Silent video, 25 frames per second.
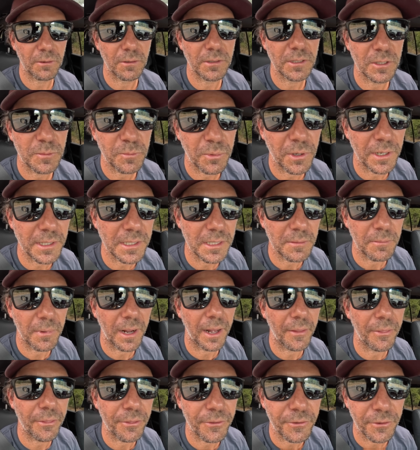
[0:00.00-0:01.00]
we'll just press the
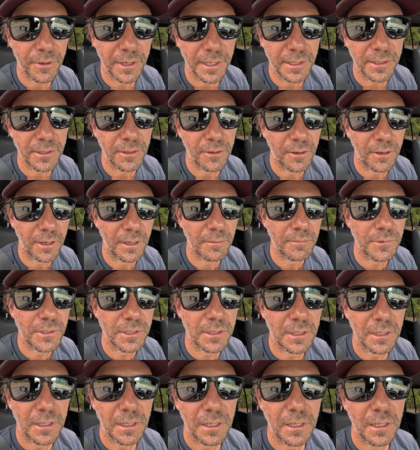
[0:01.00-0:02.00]
button 3 times,
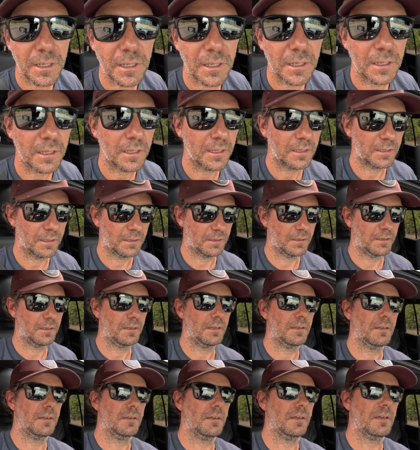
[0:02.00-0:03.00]

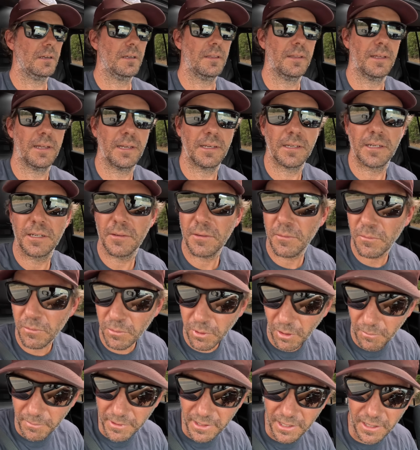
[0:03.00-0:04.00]
and then you can
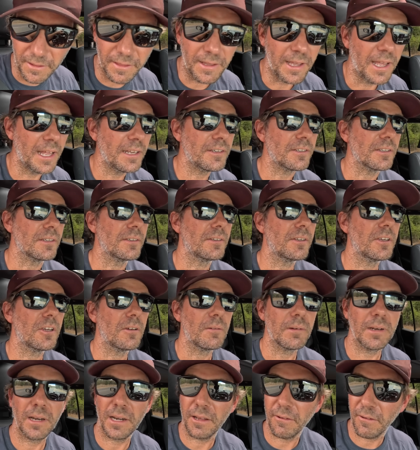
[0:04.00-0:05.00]
probably hear the engine too,
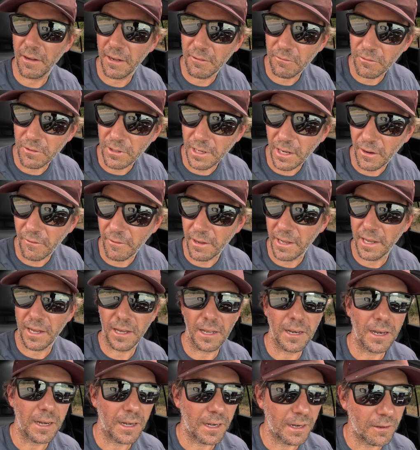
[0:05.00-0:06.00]
but anyway, we'll go out.
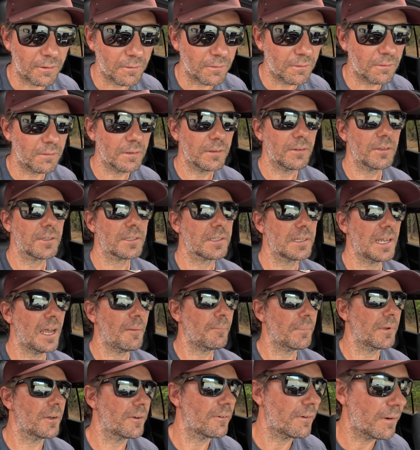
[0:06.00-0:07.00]
Oh, it's
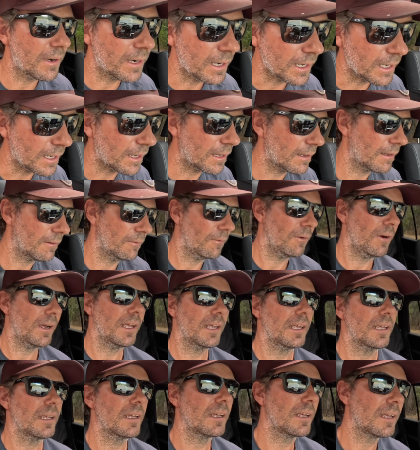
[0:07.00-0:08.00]
snappy already.
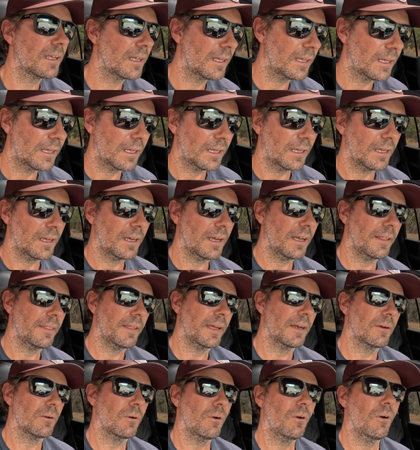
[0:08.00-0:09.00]
Whee! And
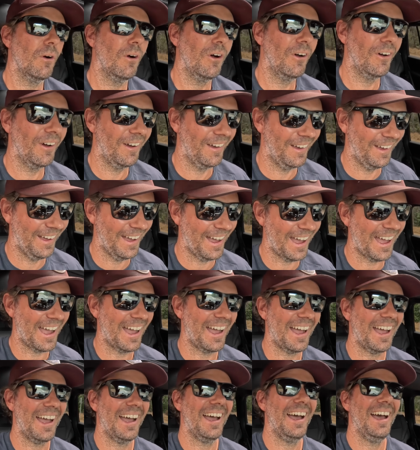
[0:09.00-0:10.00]

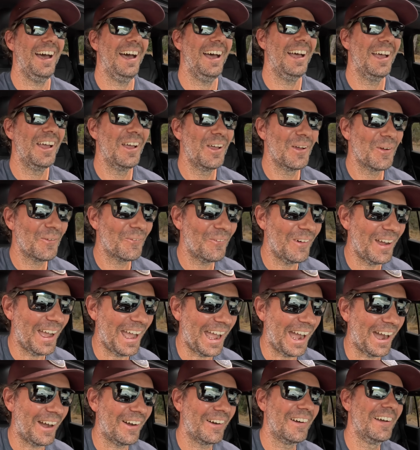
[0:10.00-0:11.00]
then
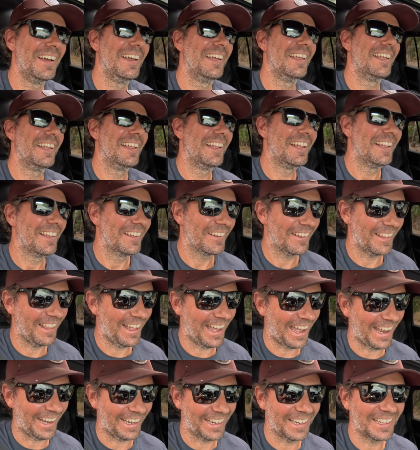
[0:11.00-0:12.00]
wow, look
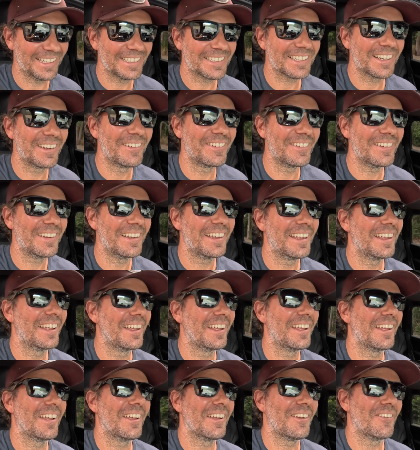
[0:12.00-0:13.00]
at that. So
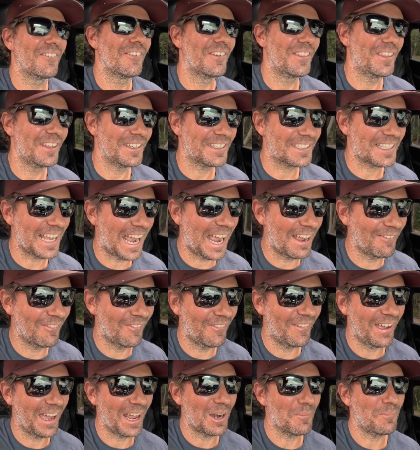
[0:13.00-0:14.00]
with the same
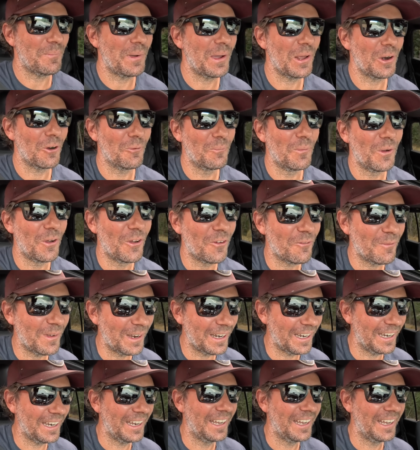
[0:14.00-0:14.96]
amount of pedal movement,